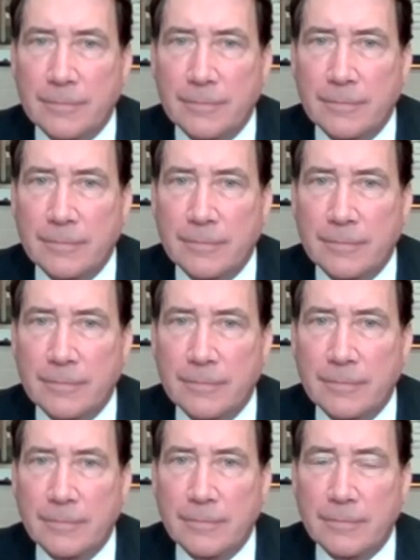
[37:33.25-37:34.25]

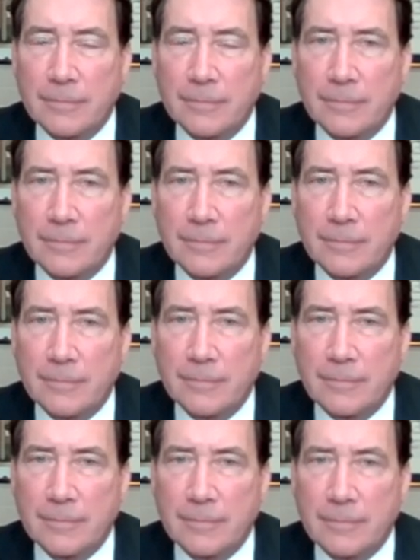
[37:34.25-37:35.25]

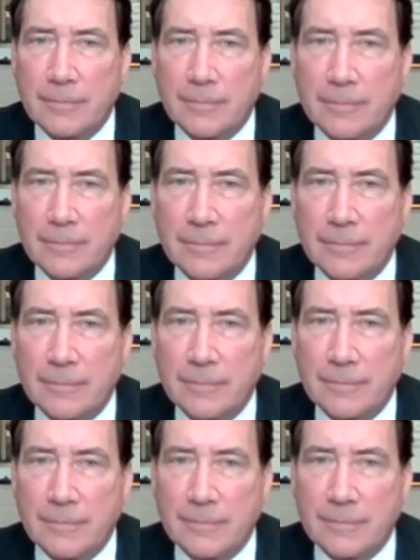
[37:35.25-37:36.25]

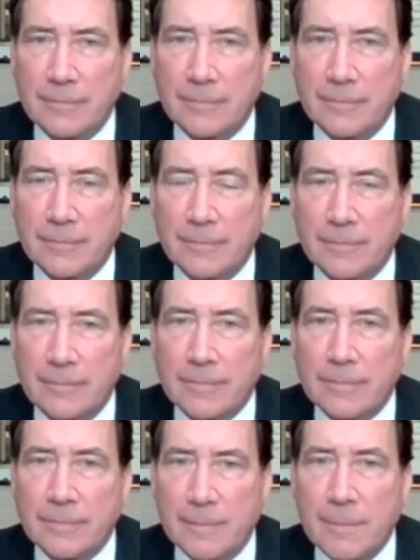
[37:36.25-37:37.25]

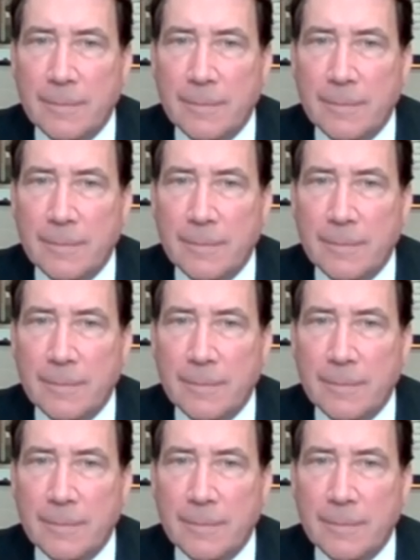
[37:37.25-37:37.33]
No words are spoken by the person on screen.